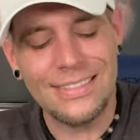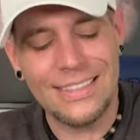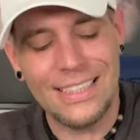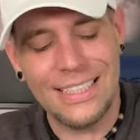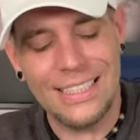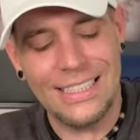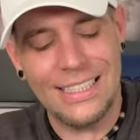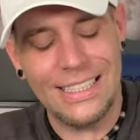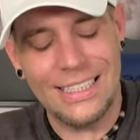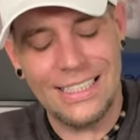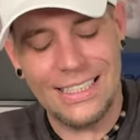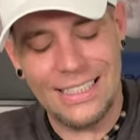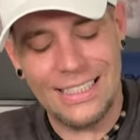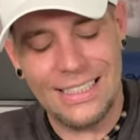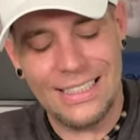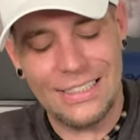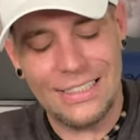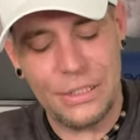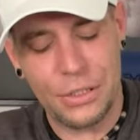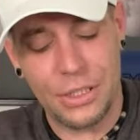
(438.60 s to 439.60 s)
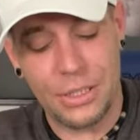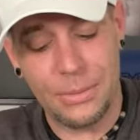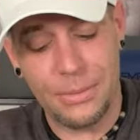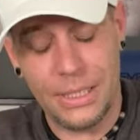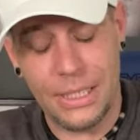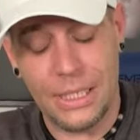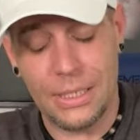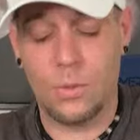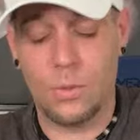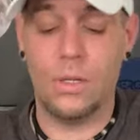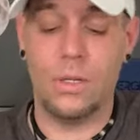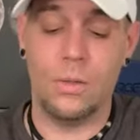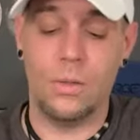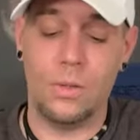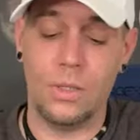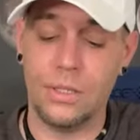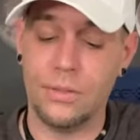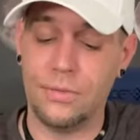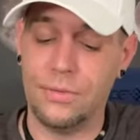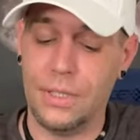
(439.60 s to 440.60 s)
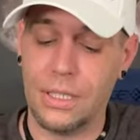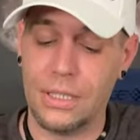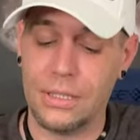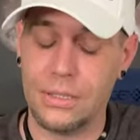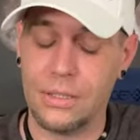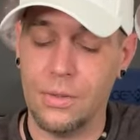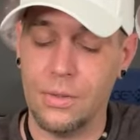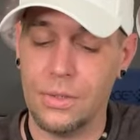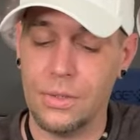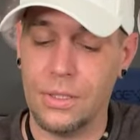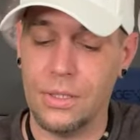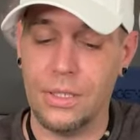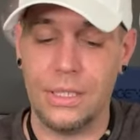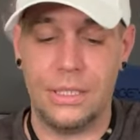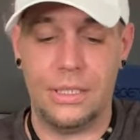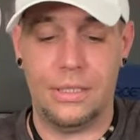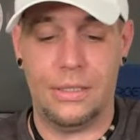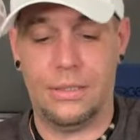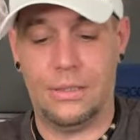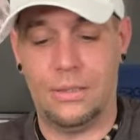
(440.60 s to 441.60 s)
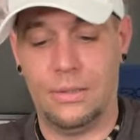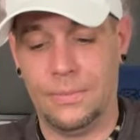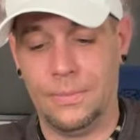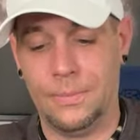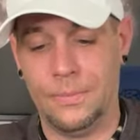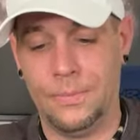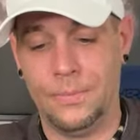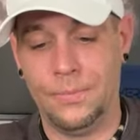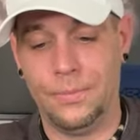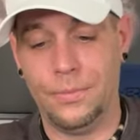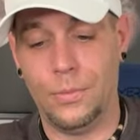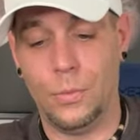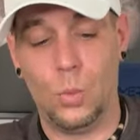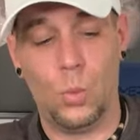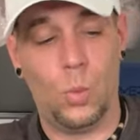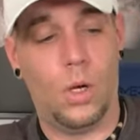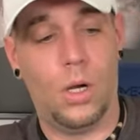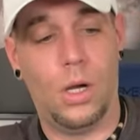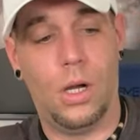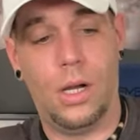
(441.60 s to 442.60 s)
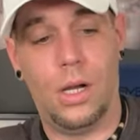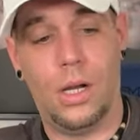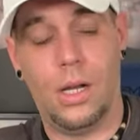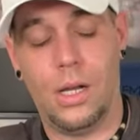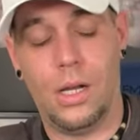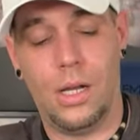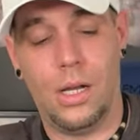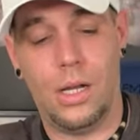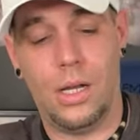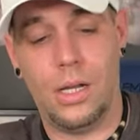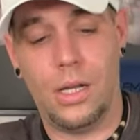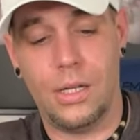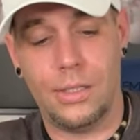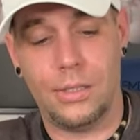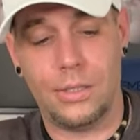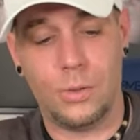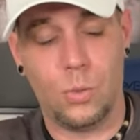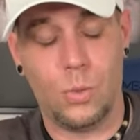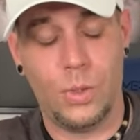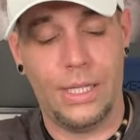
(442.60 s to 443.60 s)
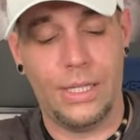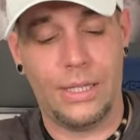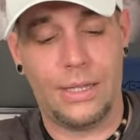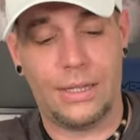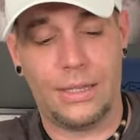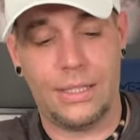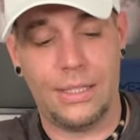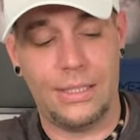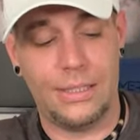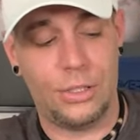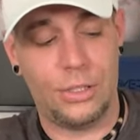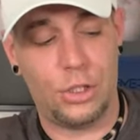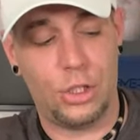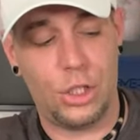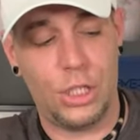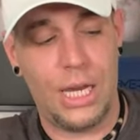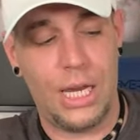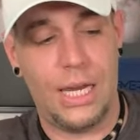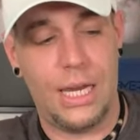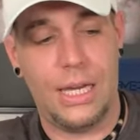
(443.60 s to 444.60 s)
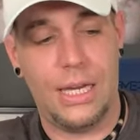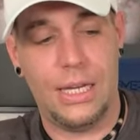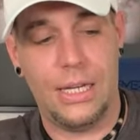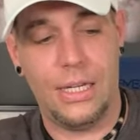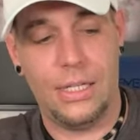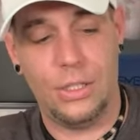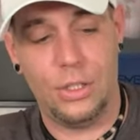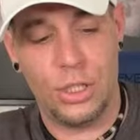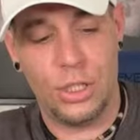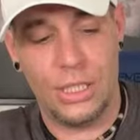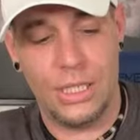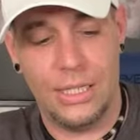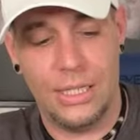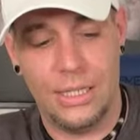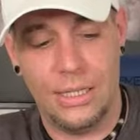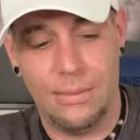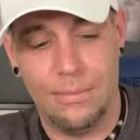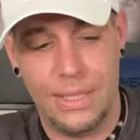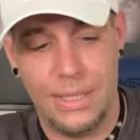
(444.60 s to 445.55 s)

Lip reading: And then you're going to be like, whoa, what the fuck is going on here? What's with this change in